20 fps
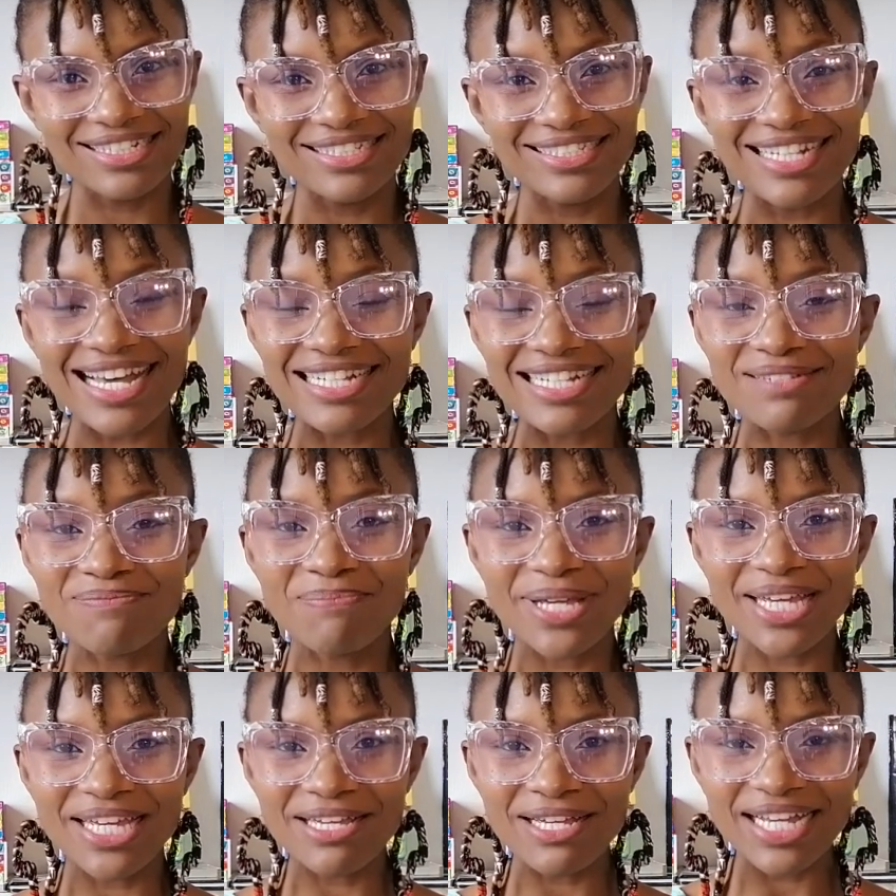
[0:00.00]
Does
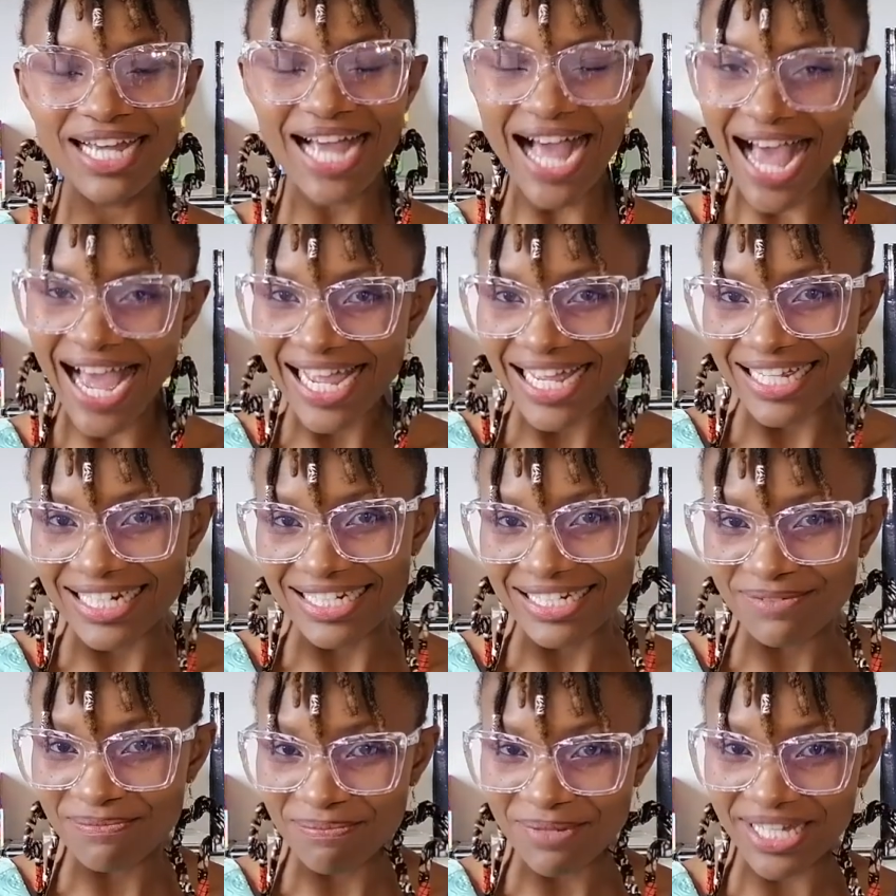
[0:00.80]
being
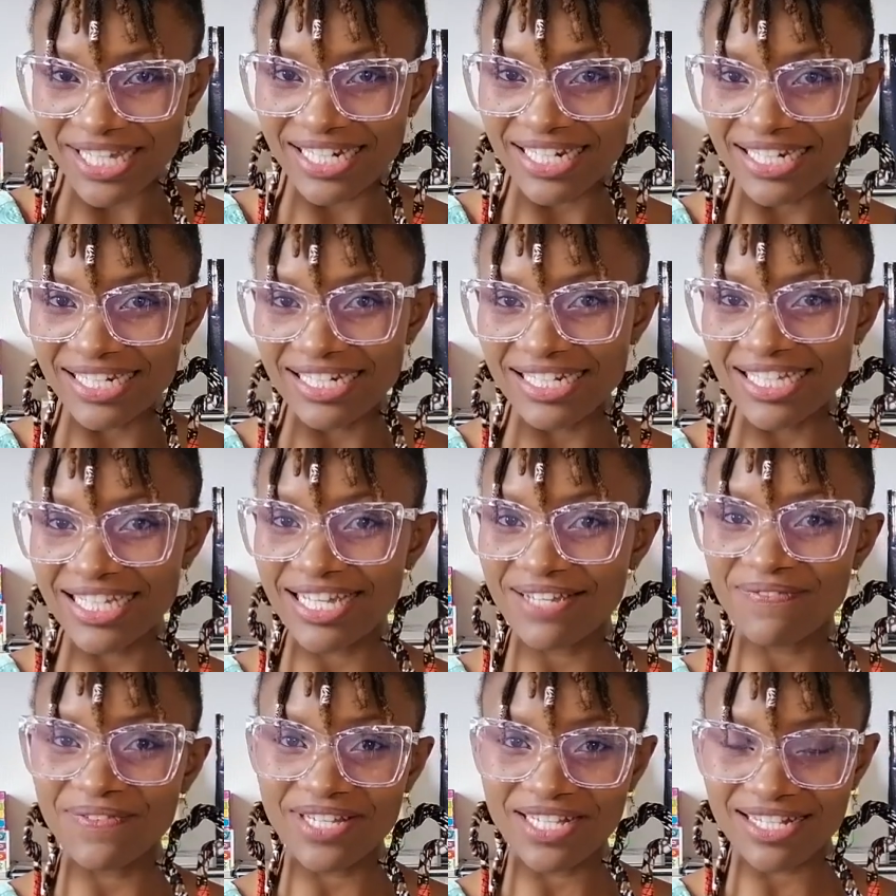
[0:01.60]
kind mean
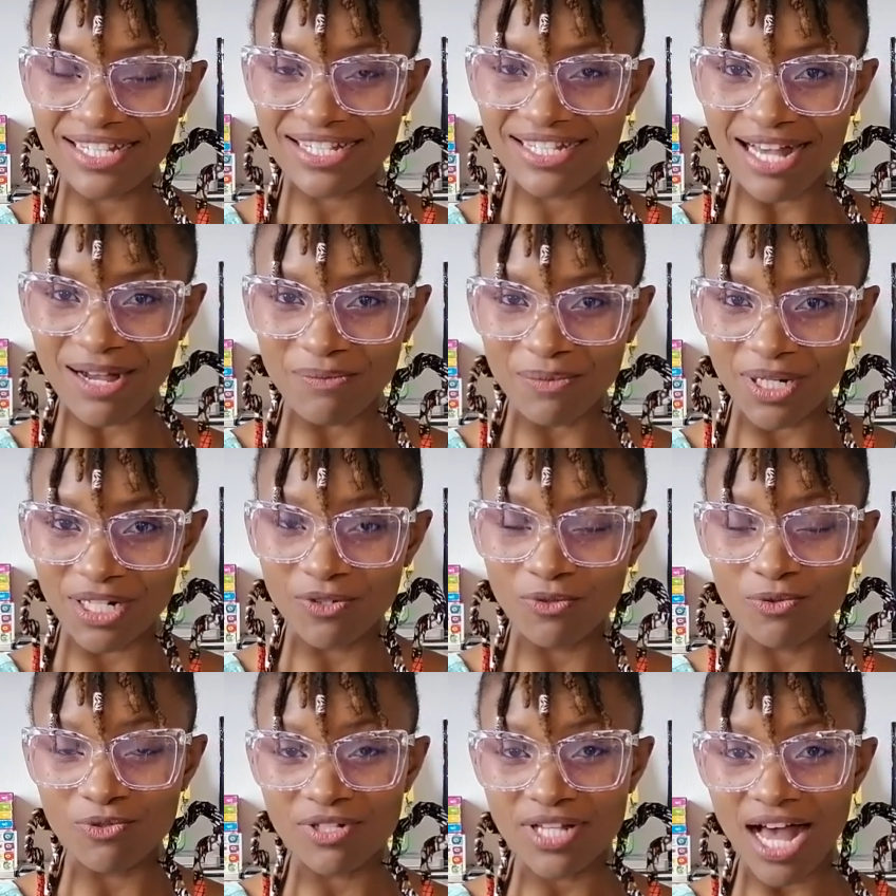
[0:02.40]
giving someone
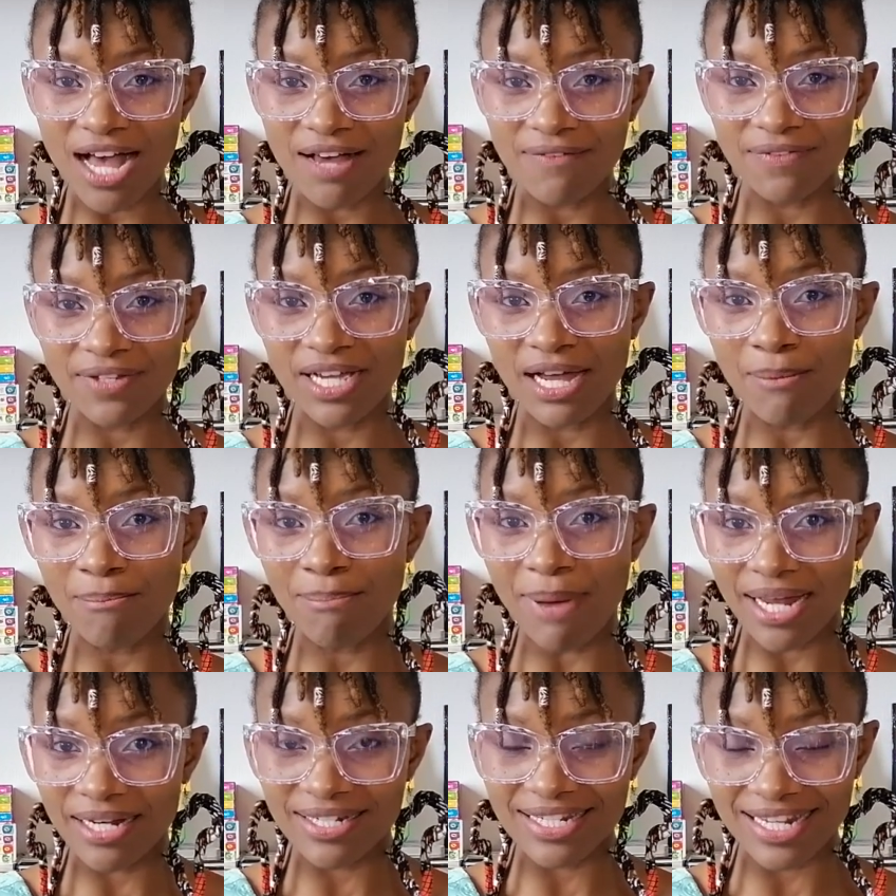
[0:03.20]
who's having a
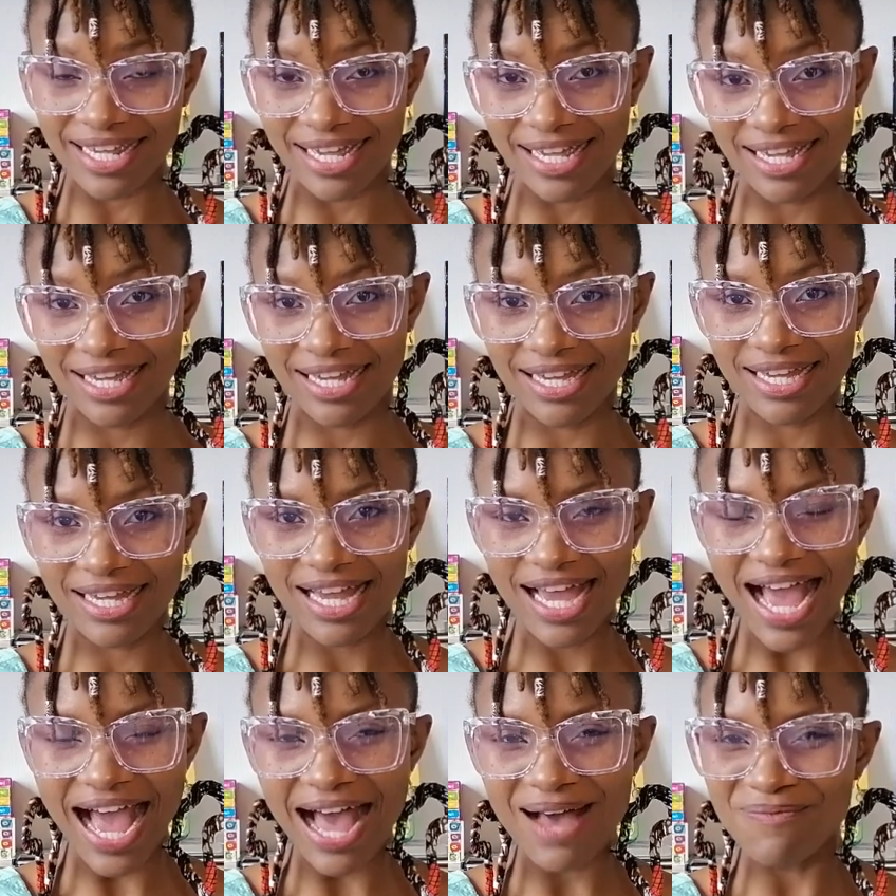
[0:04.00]
bad day
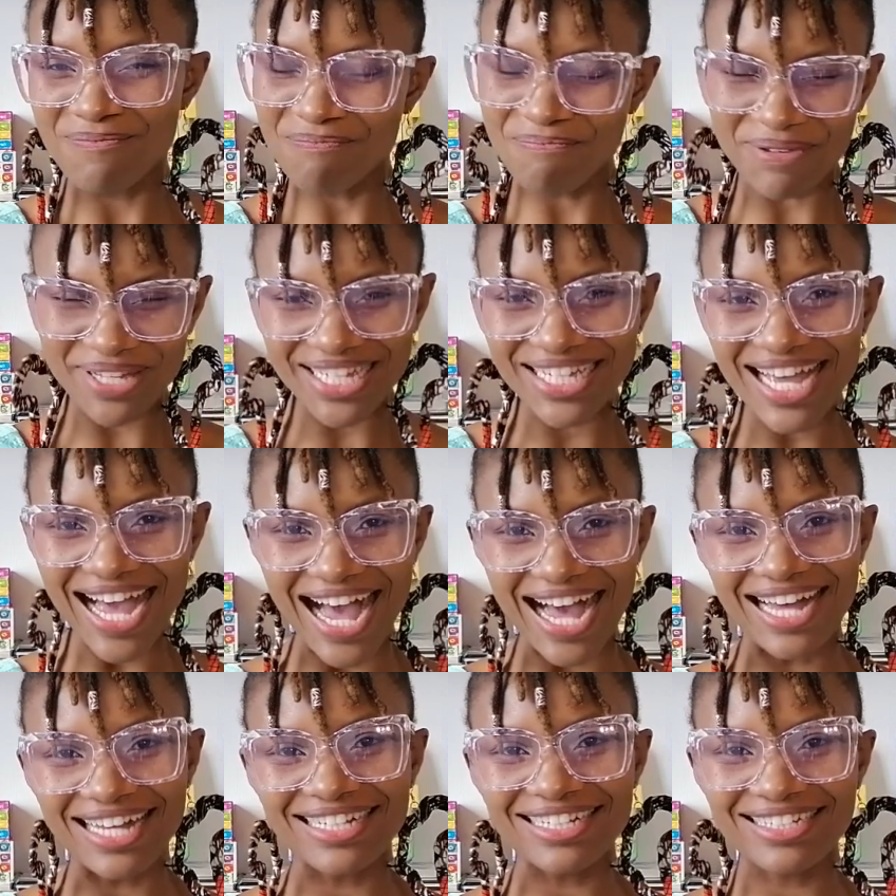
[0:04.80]
a big
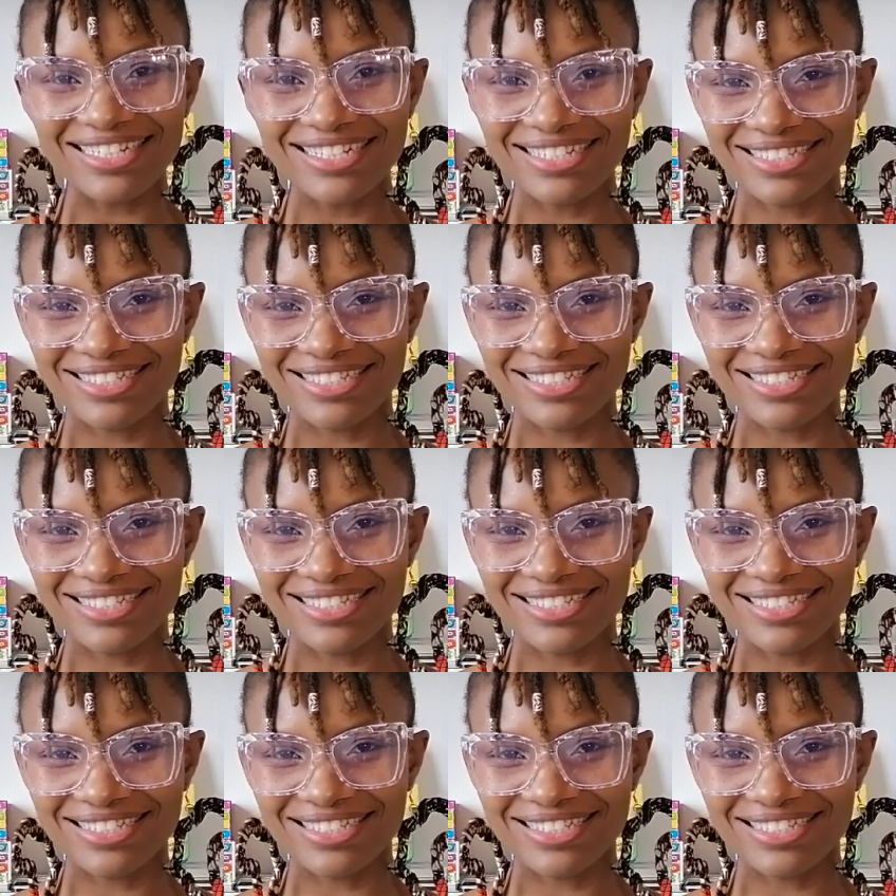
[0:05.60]
hug?